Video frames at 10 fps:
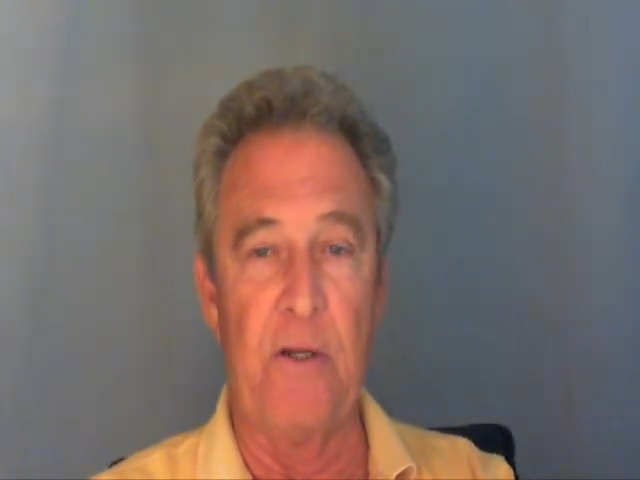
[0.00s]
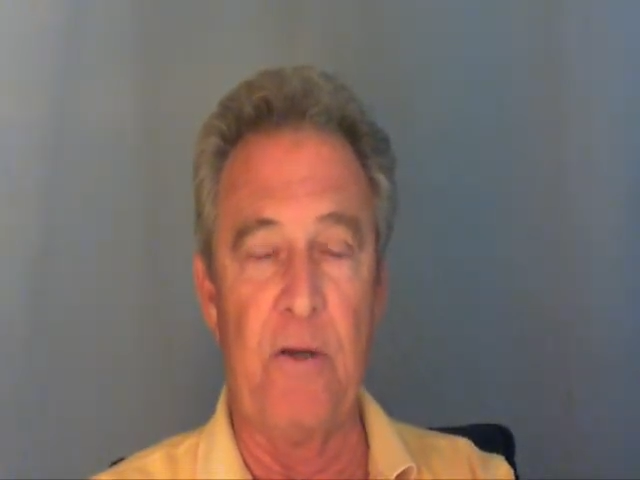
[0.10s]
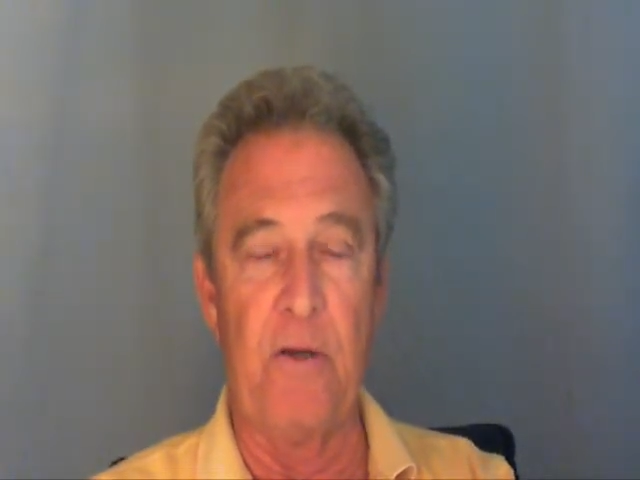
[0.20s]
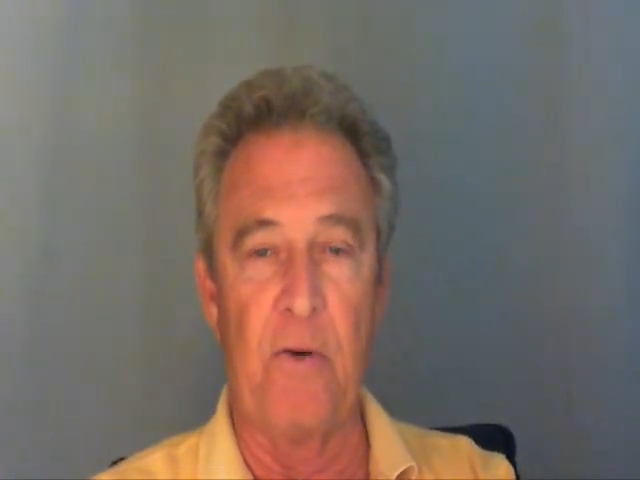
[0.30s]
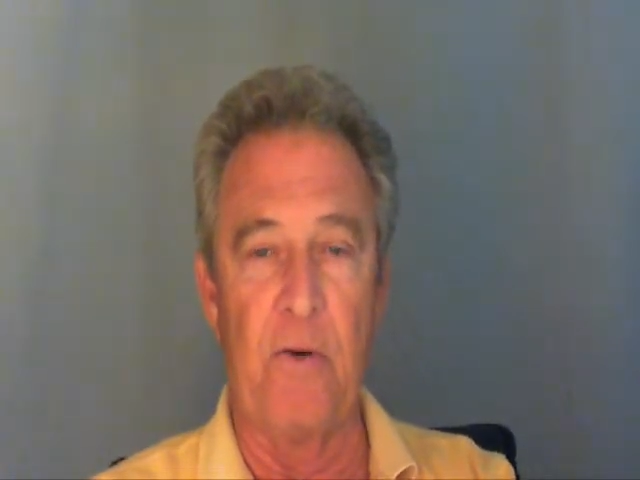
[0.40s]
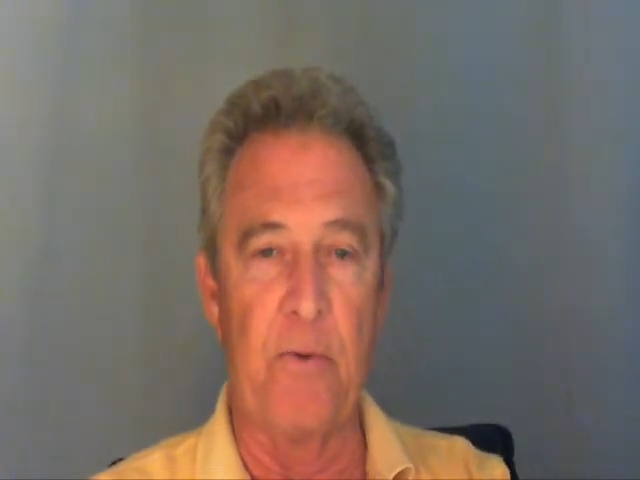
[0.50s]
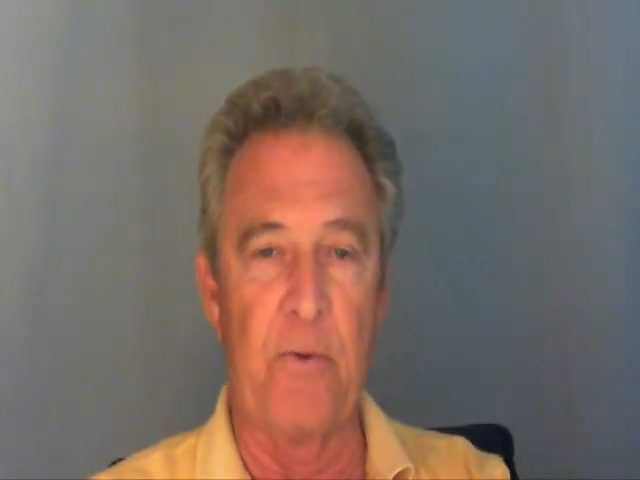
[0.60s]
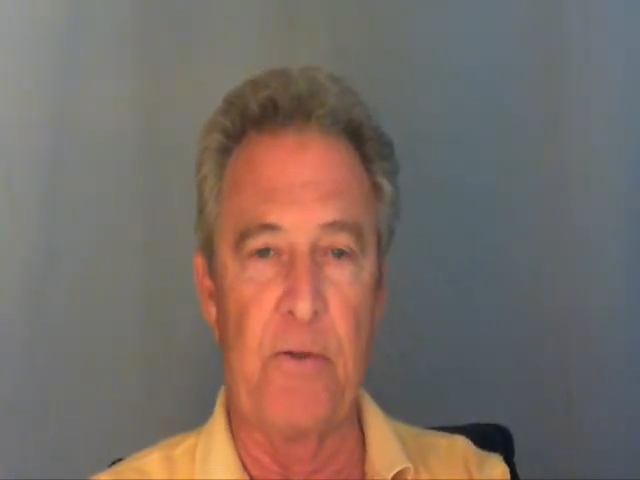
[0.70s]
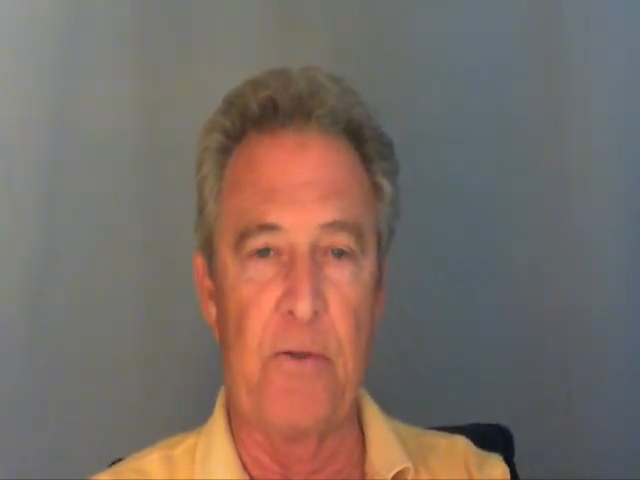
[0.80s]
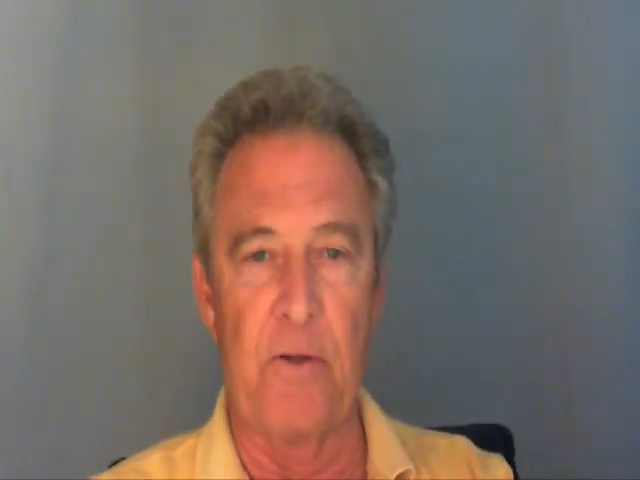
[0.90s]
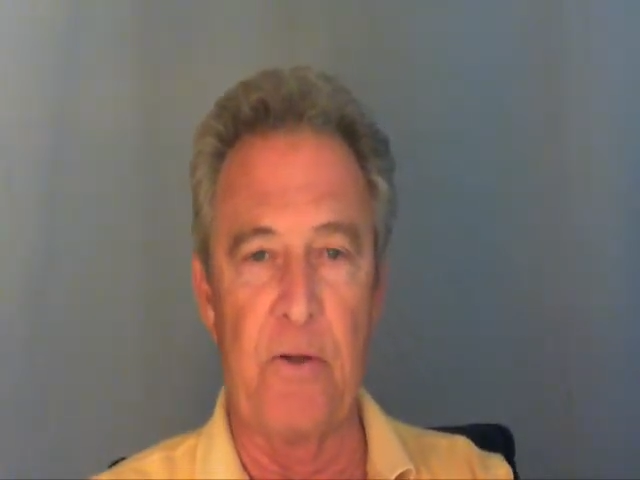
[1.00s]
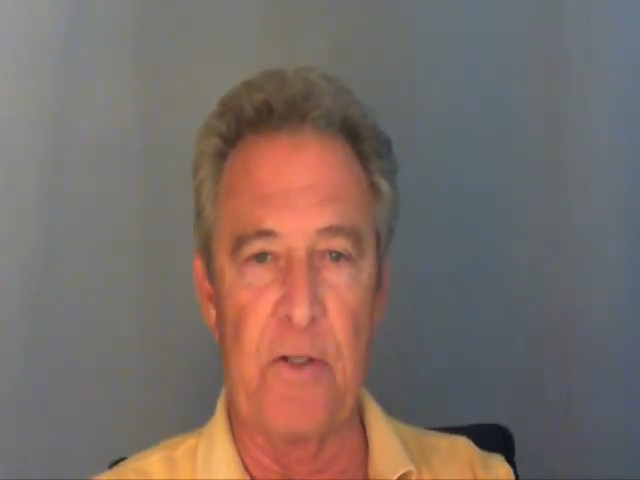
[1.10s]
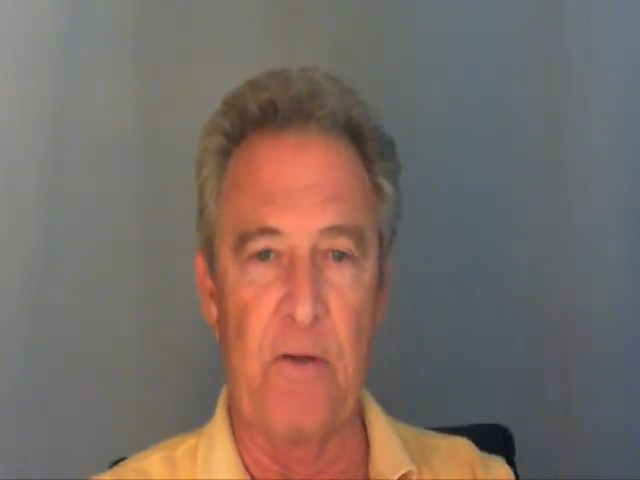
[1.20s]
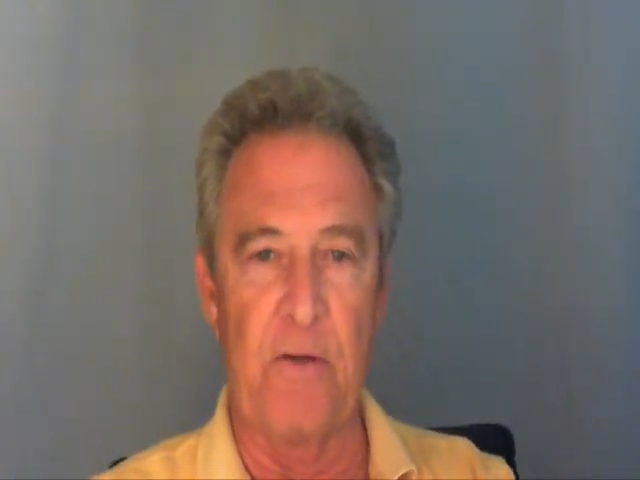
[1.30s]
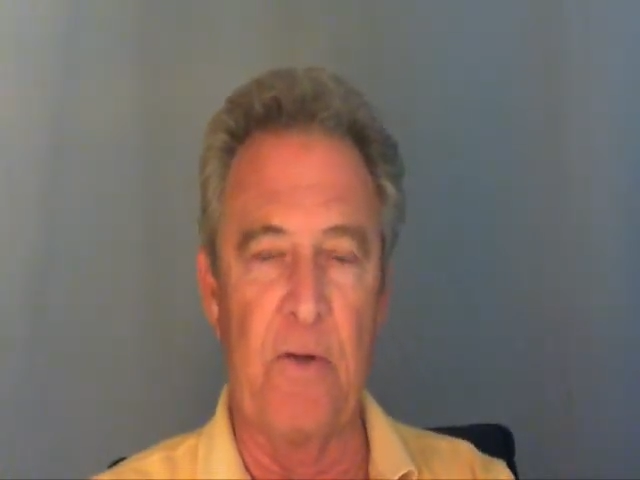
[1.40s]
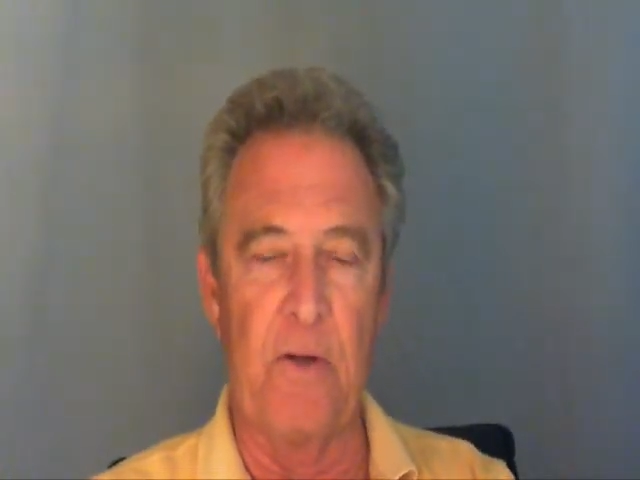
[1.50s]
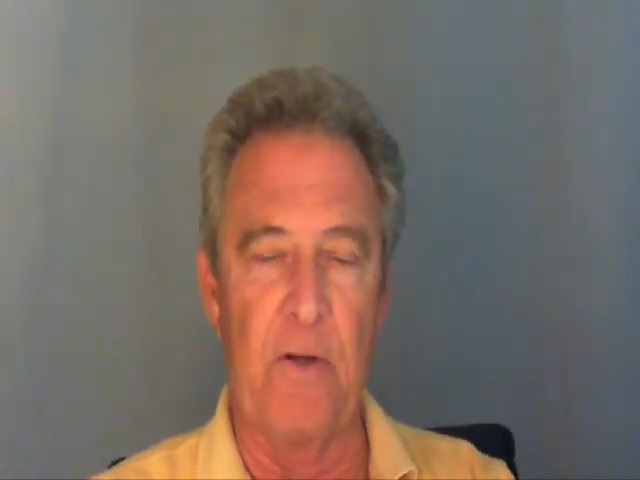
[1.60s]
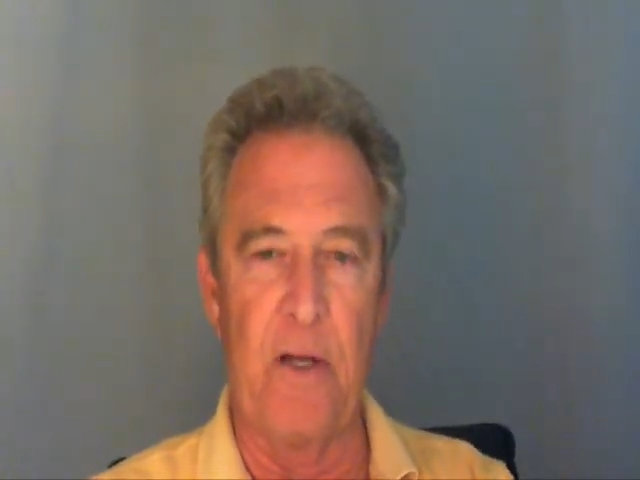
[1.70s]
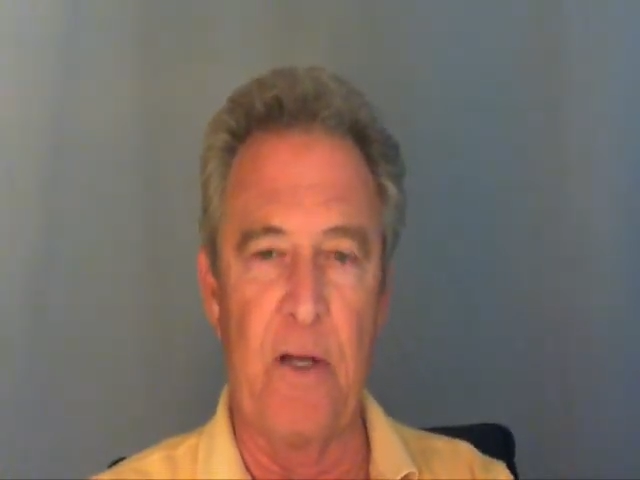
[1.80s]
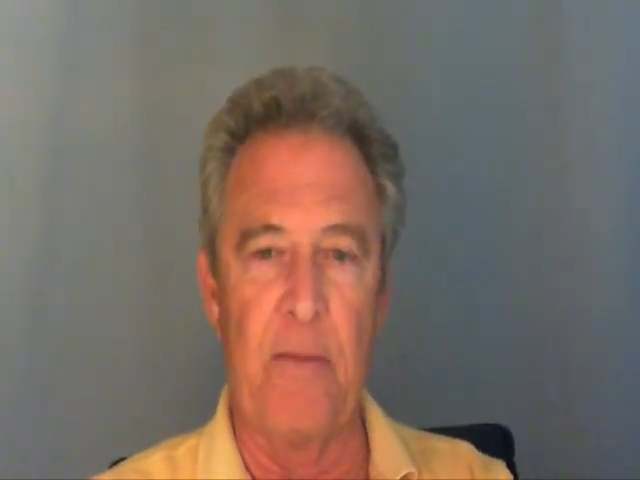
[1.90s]
and you've already produced all this stuff, and you
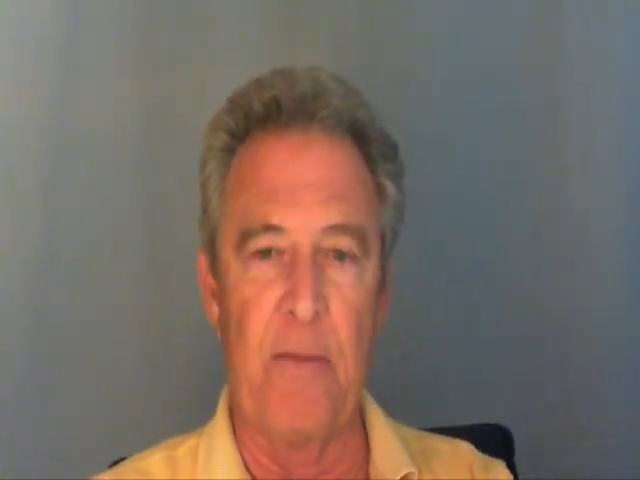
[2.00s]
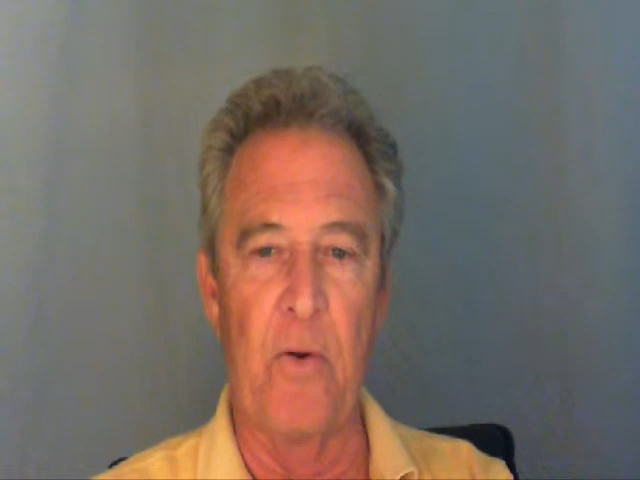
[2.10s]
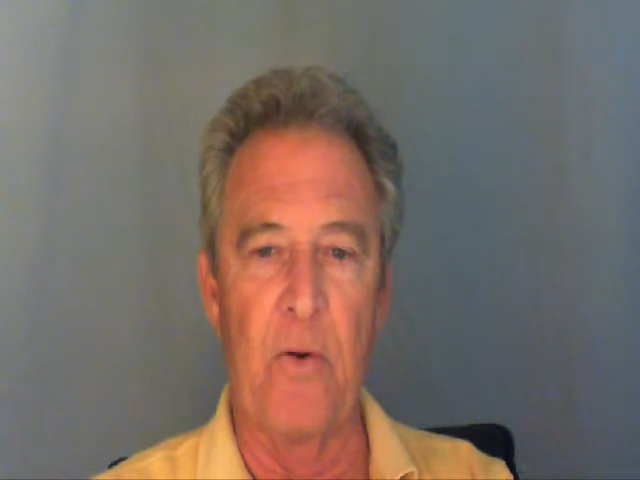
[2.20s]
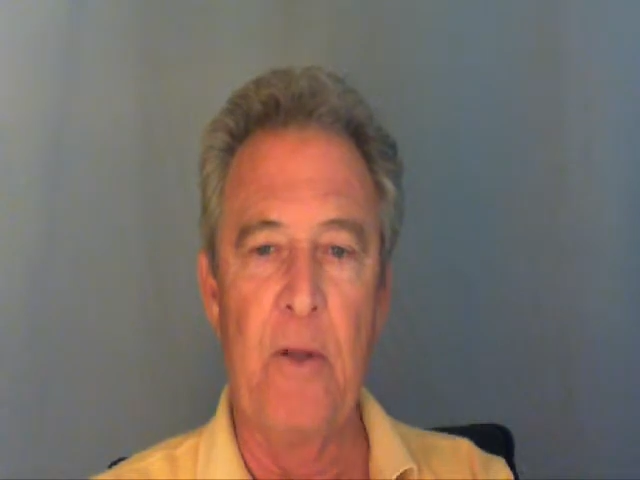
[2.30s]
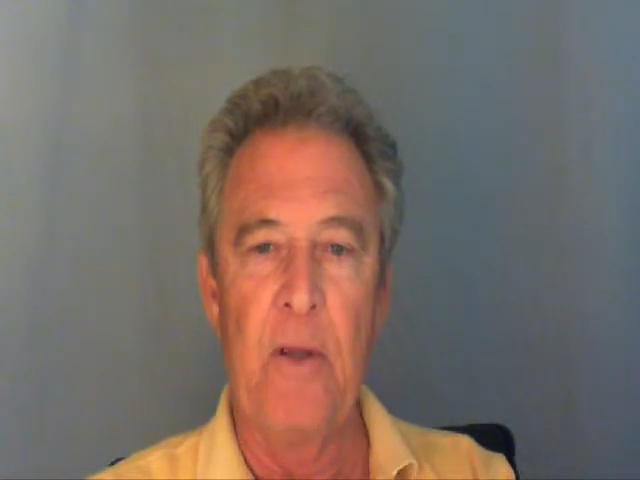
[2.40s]
click labor,